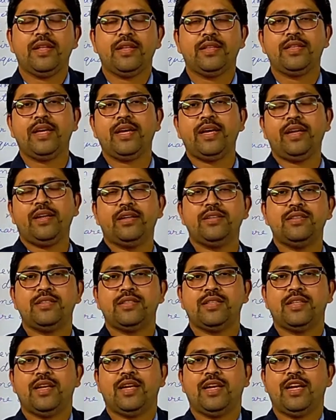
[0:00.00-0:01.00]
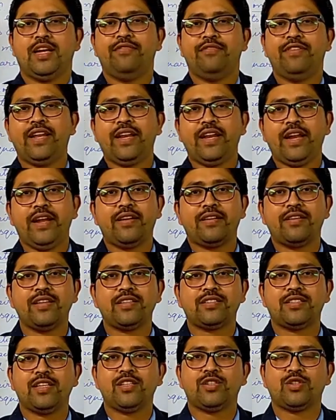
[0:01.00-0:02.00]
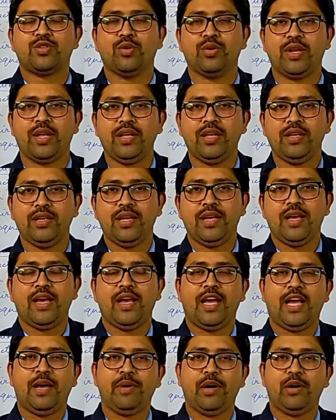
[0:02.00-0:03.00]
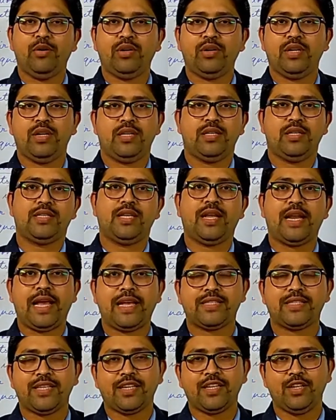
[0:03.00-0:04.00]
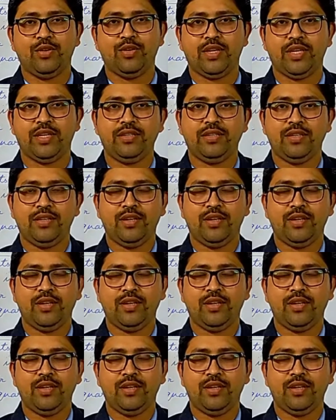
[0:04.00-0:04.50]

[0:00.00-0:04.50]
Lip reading: There is a very interesting story about Sir Isaac Newton.